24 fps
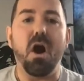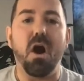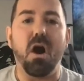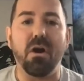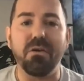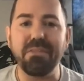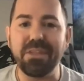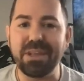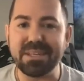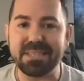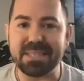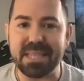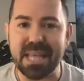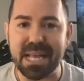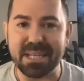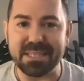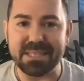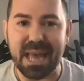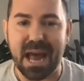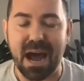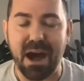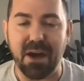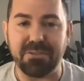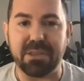all these
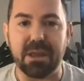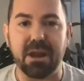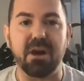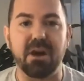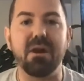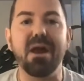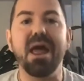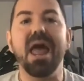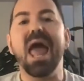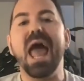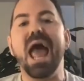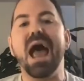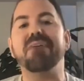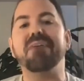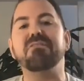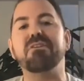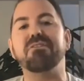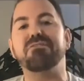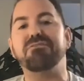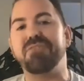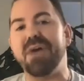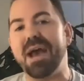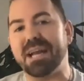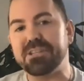things out there have an
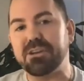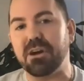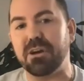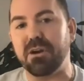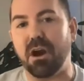effect